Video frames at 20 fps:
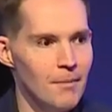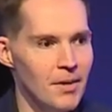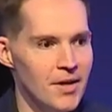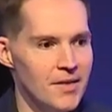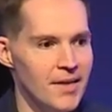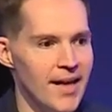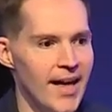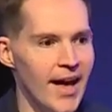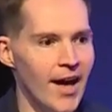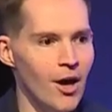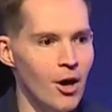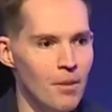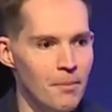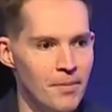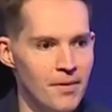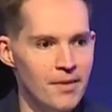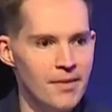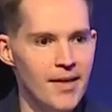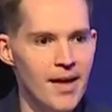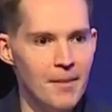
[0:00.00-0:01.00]
but to
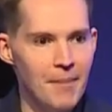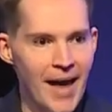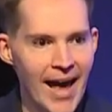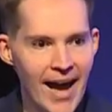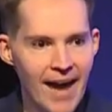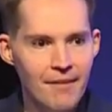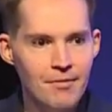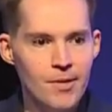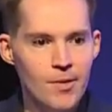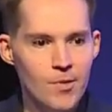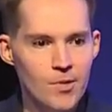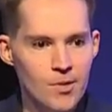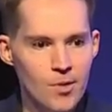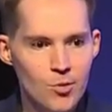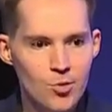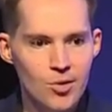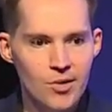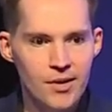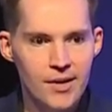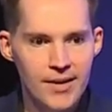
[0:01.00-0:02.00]
help them have those
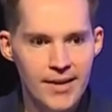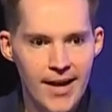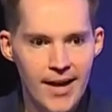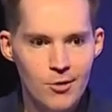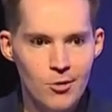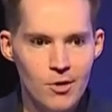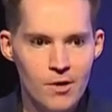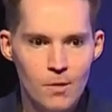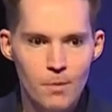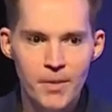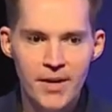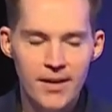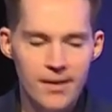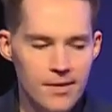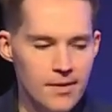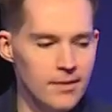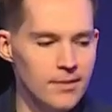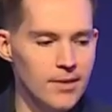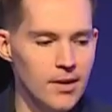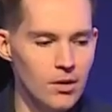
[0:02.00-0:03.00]
social connections,
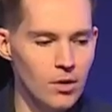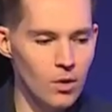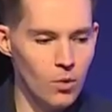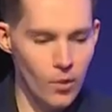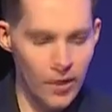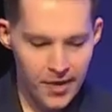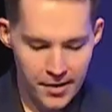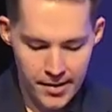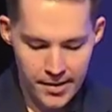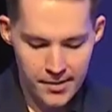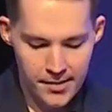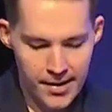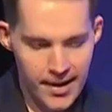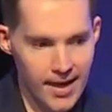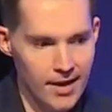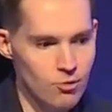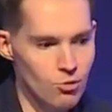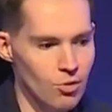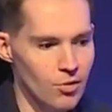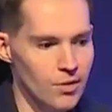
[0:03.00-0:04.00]
because a little awareness
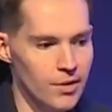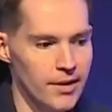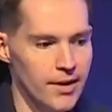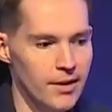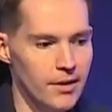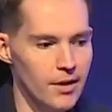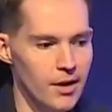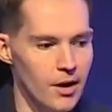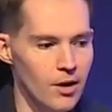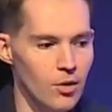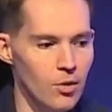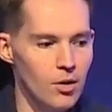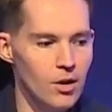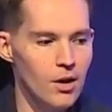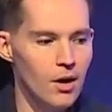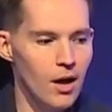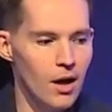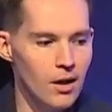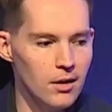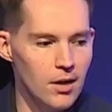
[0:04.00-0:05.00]
can truly go
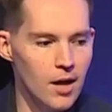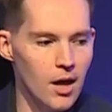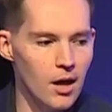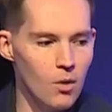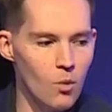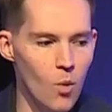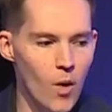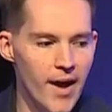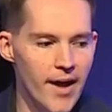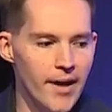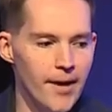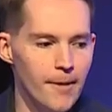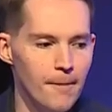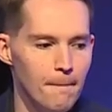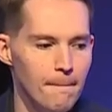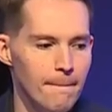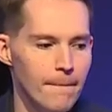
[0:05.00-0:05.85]
a long way.